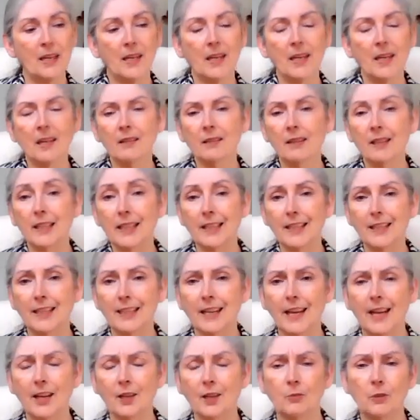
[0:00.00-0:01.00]

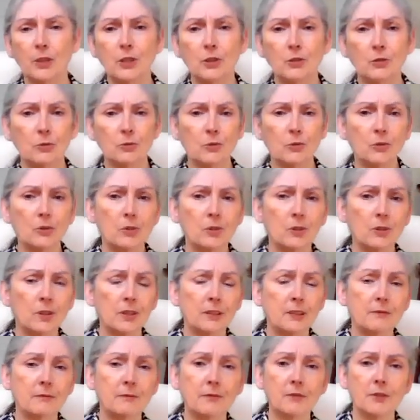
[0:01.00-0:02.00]
healing and
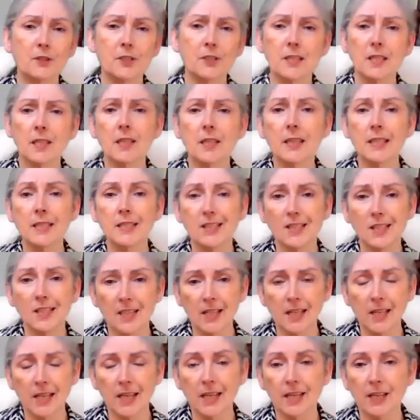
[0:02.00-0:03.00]
renewal and
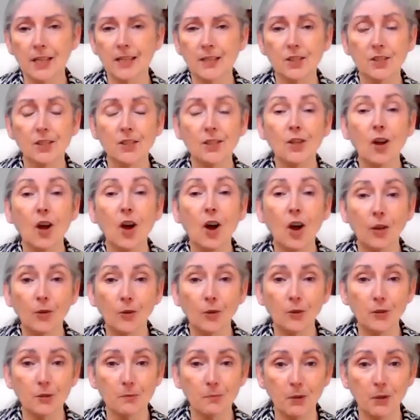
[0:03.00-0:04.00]
fertility. And it's just
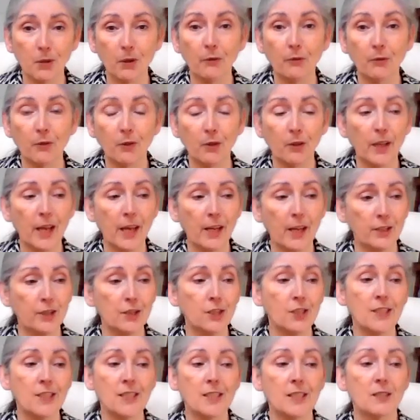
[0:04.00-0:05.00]
all those beautiful
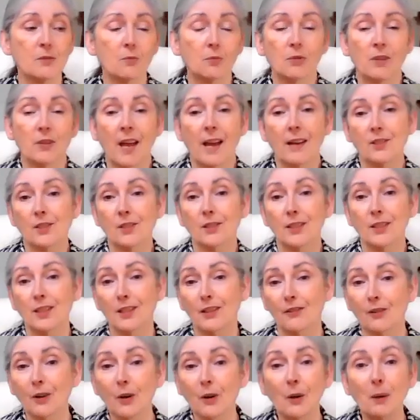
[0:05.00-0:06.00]
energies. It's actually
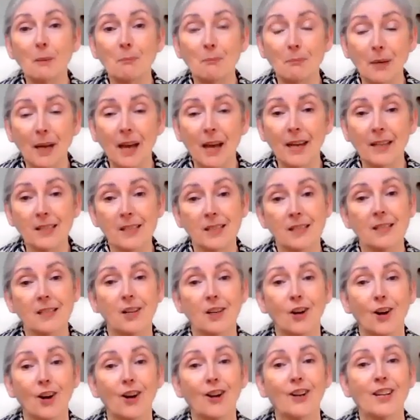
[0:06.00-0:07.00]
the very best
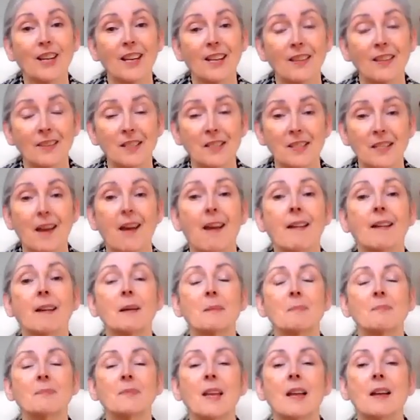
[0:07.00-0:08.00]
card in the deck.
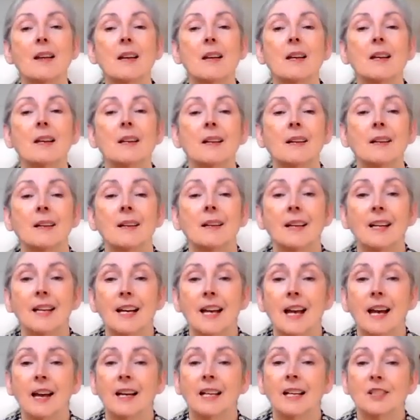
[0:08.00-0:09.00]

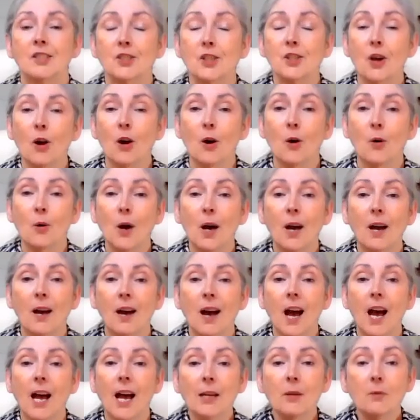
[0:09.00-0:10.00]
So
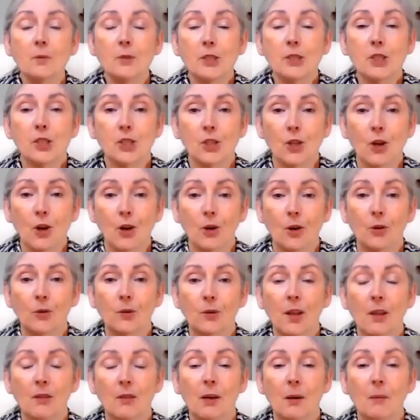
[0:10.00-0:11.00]
I was
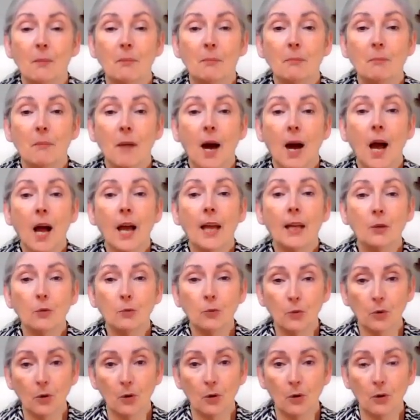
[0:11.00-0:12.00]
shown that my
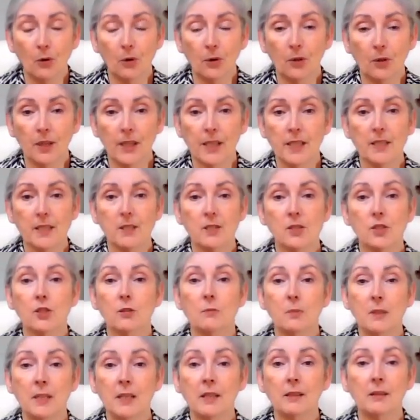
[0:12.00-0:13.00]
role is
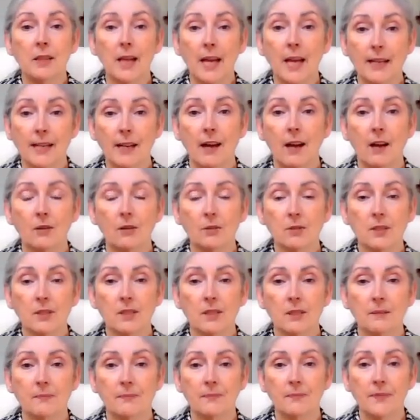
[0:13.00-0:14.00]
to be a
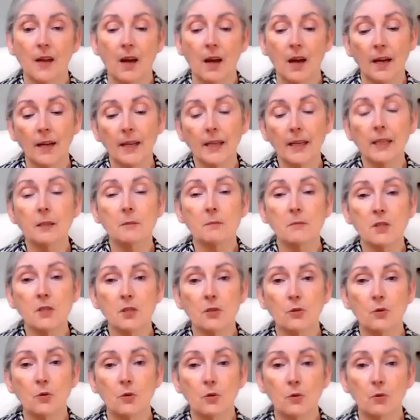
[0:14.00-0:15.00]
lighthouse. I am
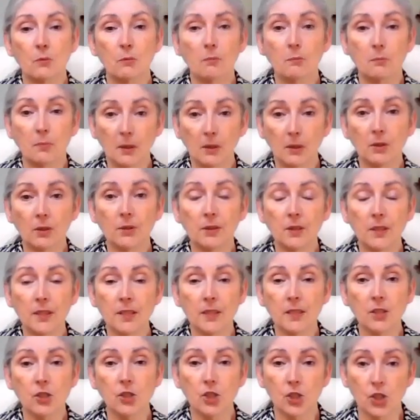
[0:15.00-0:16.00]
to build
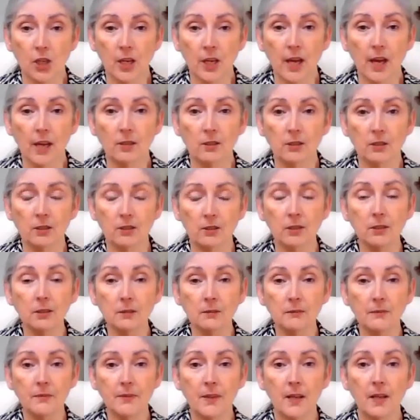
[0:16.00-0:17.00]
this
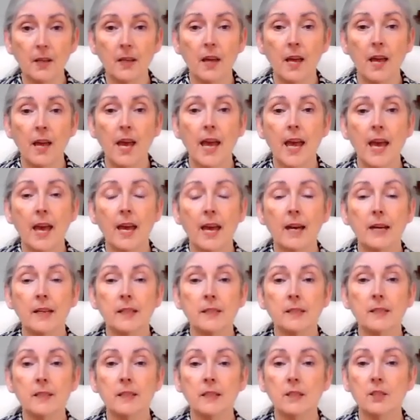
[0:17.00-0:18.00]
channel
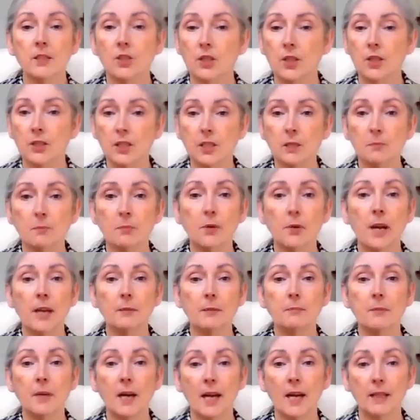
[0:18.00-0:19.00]
and just
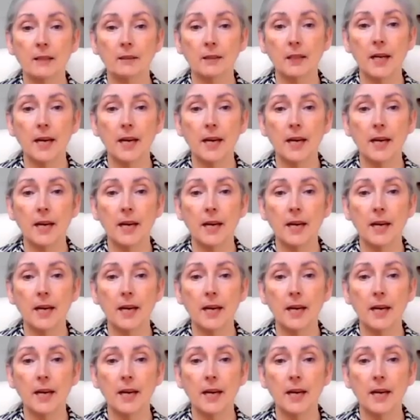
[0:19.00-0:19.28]
spread my